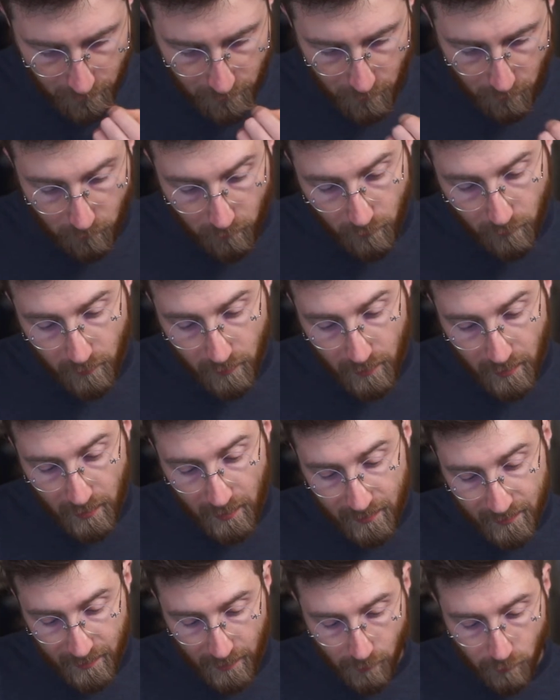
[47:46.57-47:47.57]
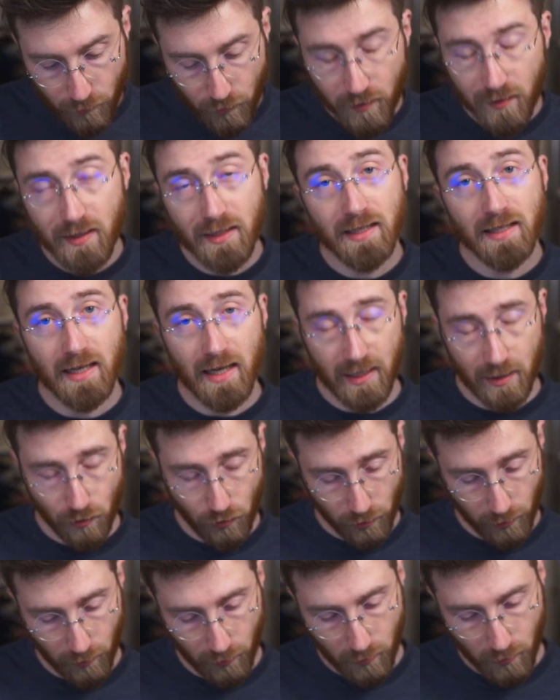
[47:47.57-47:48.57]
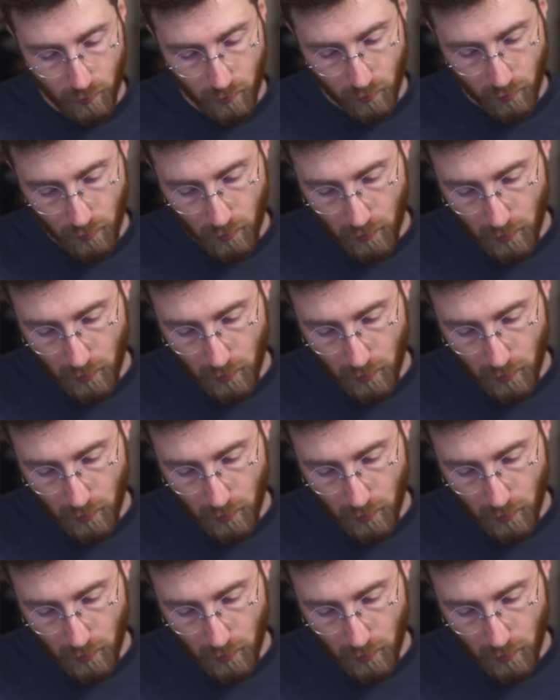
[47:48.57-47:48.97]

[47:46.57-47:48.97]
So intelligence in nature